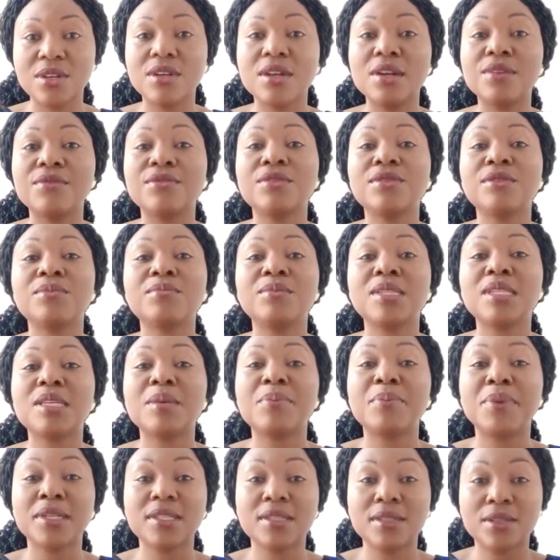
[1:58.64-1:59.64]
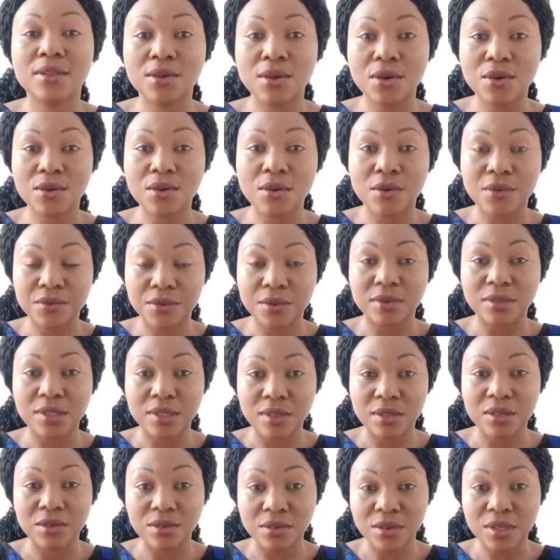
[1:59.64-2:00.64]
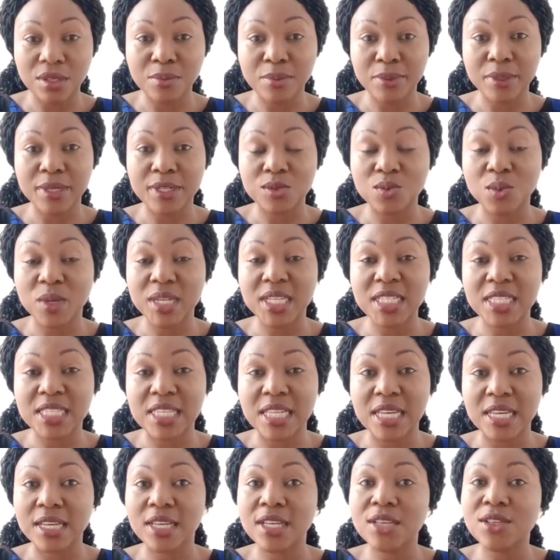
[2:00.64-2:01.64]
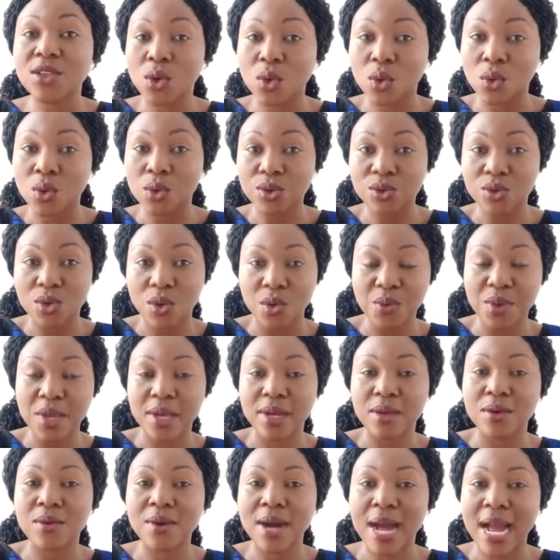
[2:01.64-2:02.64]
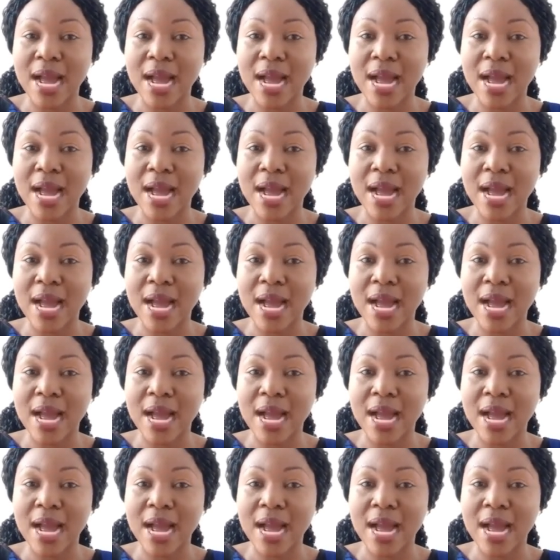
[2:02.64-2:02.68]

Refuse means a person don't run from the real place when he don't go somewhere, go